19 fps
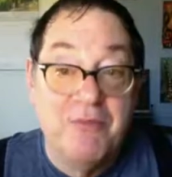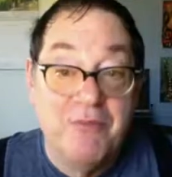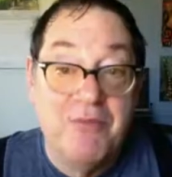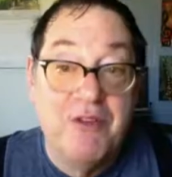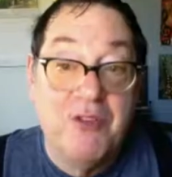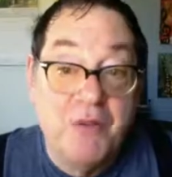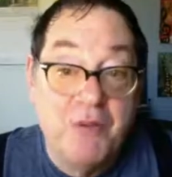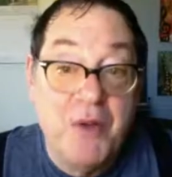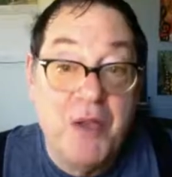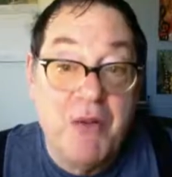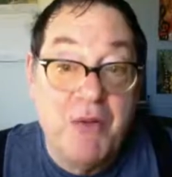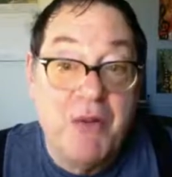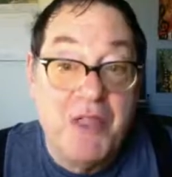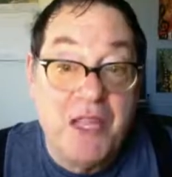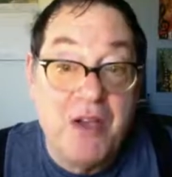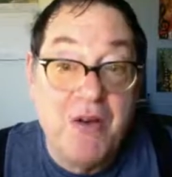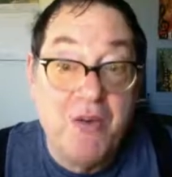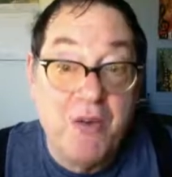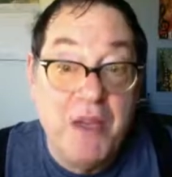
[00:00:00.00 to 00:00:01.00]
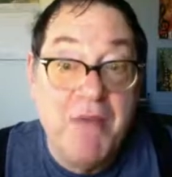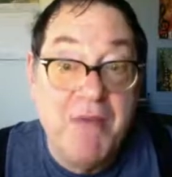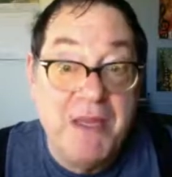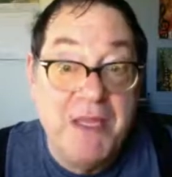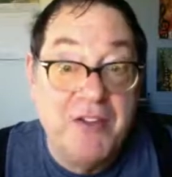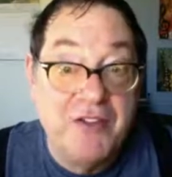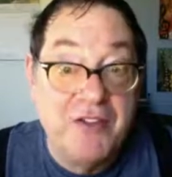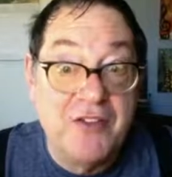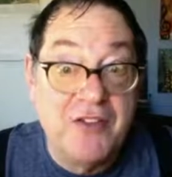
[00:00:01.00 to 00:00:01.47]
But if we were there, we'd
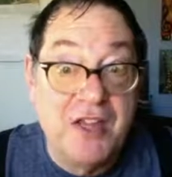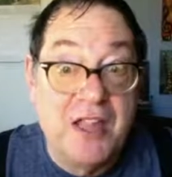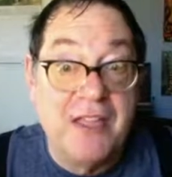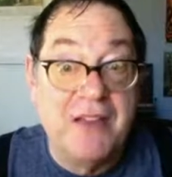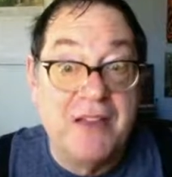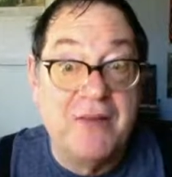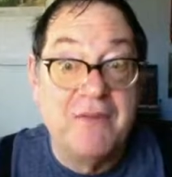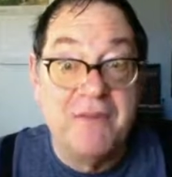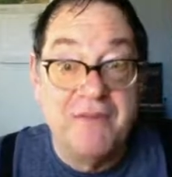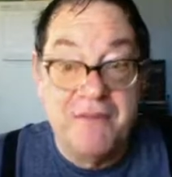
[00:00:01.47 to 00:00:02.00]
be just like them.